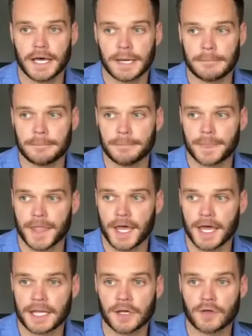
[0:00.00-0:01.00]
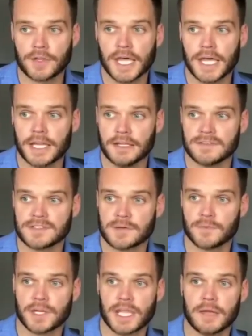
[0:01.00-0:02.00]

Um, I know that if someone